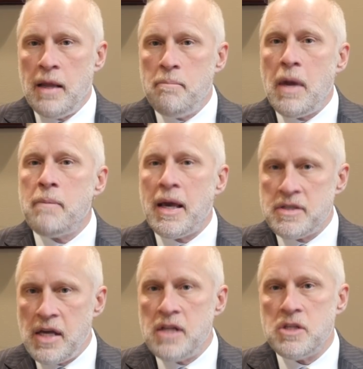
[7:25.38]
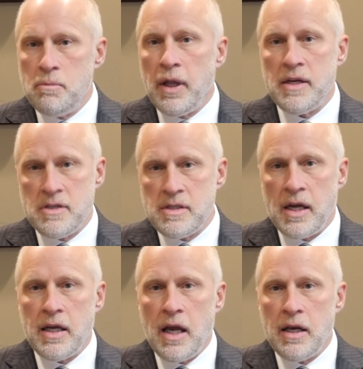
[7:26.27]
may make sense in places
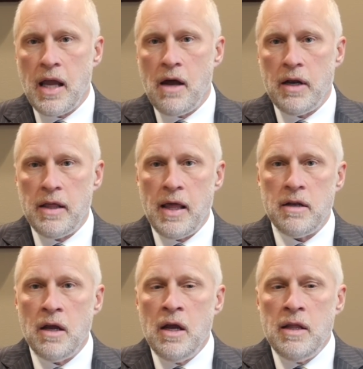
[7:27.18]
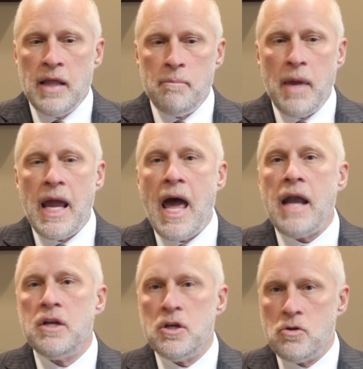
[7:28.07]
like Kent County that may add
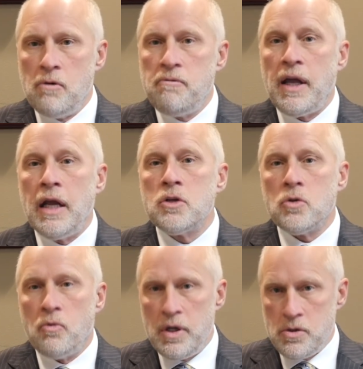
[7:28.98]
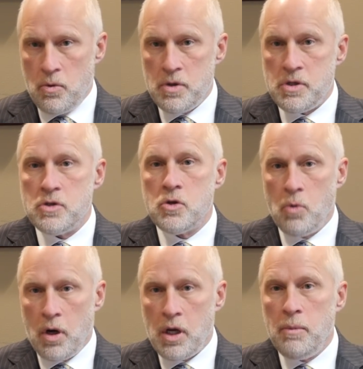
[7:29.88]
additional financial resources
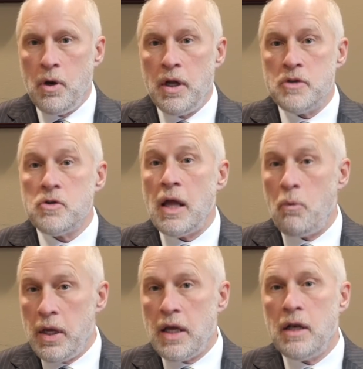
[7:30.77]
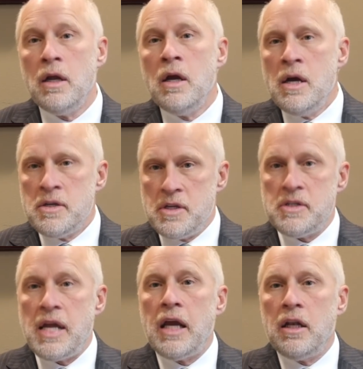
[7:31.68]
to our community so that we can
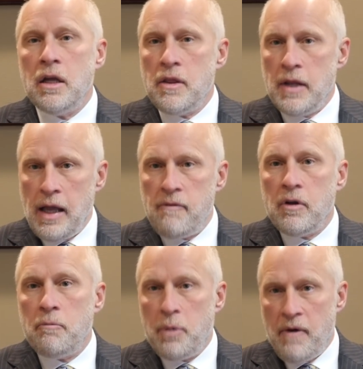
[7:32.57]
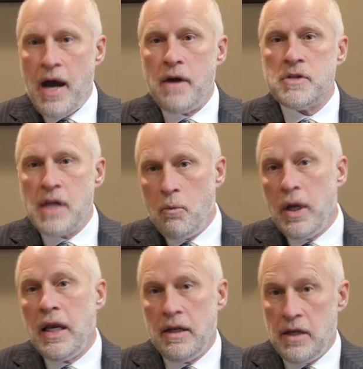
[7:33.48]
sustain the level of providers that
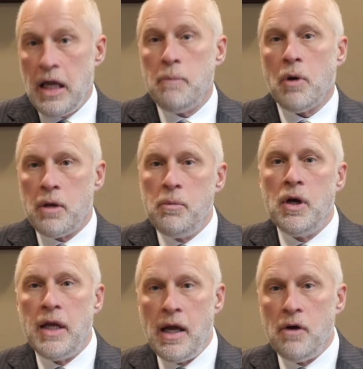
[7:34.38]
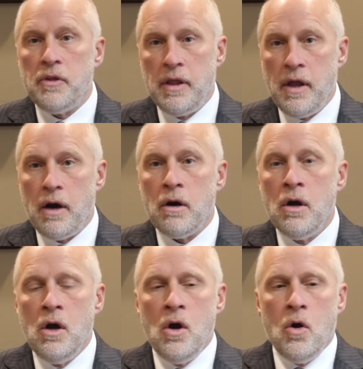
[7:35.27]
we need to keep our community healthy there,
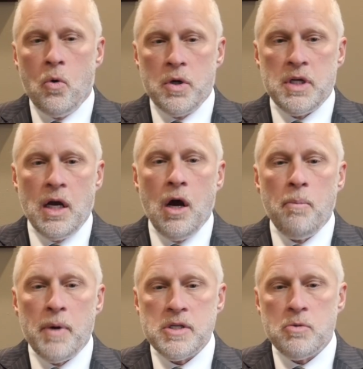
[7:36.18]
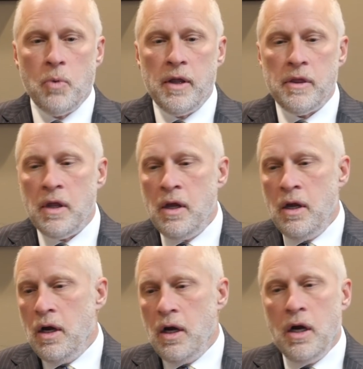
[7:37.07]
or to help us with
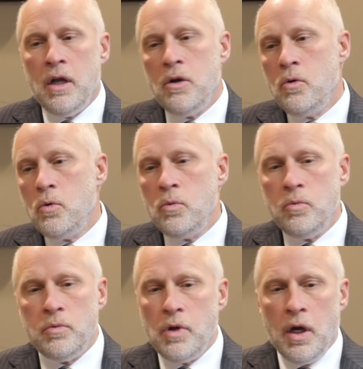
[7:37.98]
a new